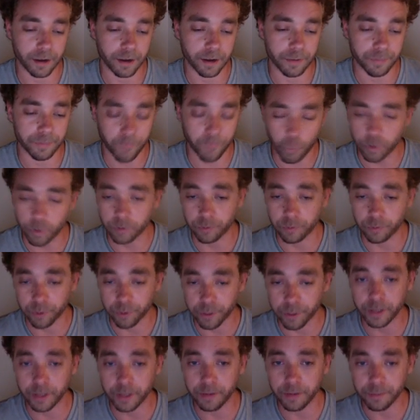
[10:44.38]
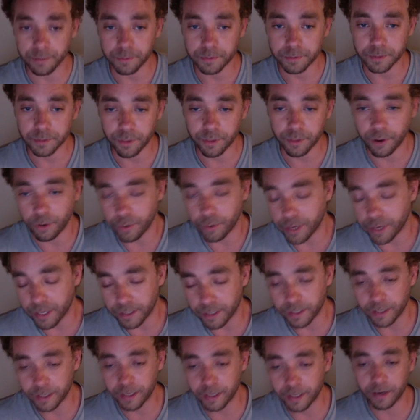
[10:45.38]
For a rookie, though, he
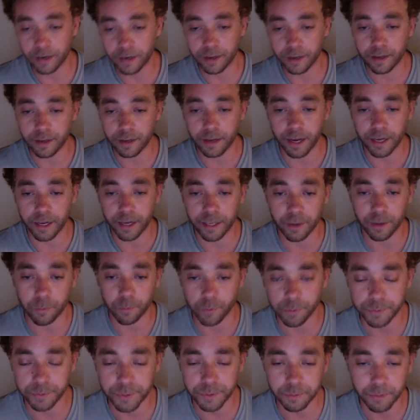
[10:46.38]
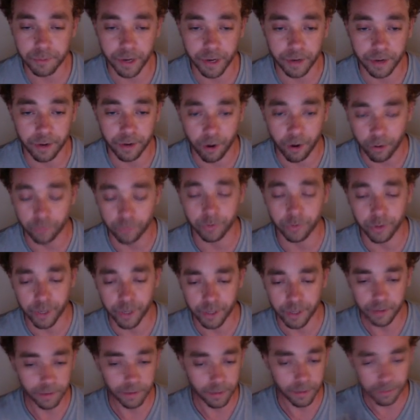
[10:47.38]
did kind of get whooped by our
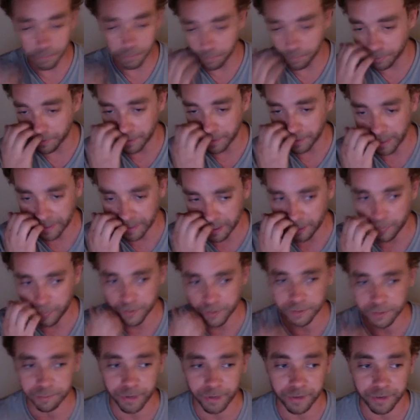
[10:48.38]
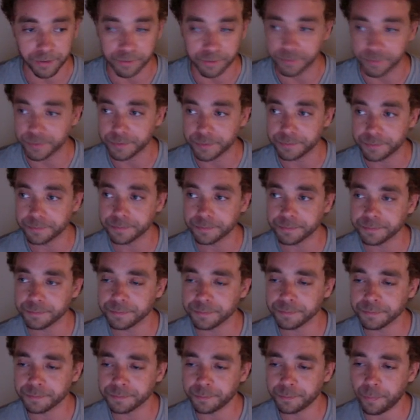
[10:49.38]
rookie, but that guy was impressive.
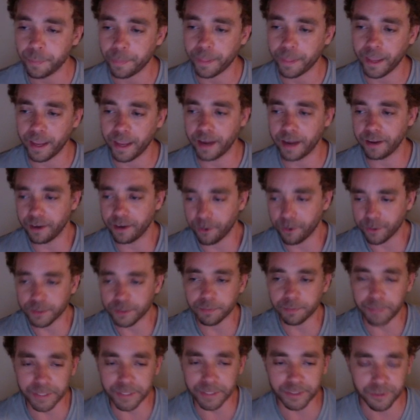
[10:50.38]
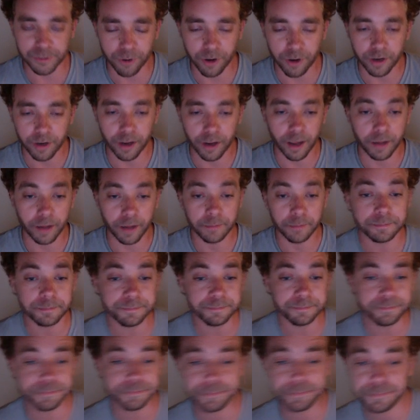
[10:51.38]
And you know, he's a big, strong guy.
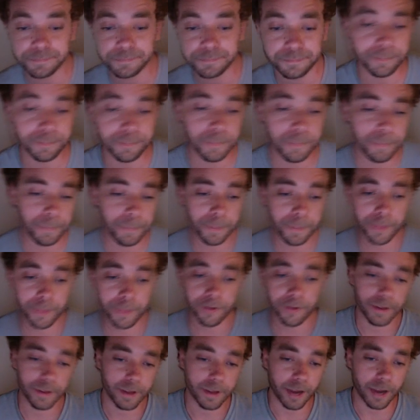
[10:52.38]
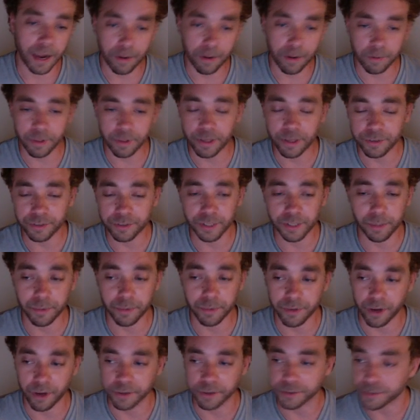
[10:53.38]
He should come
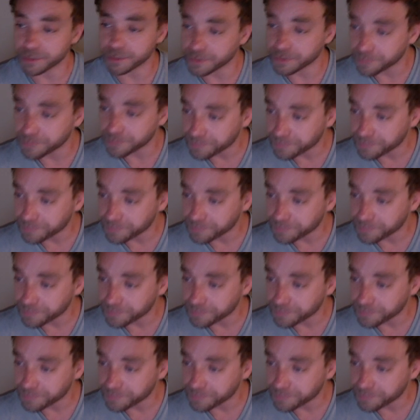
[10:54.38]
to the Dodgers.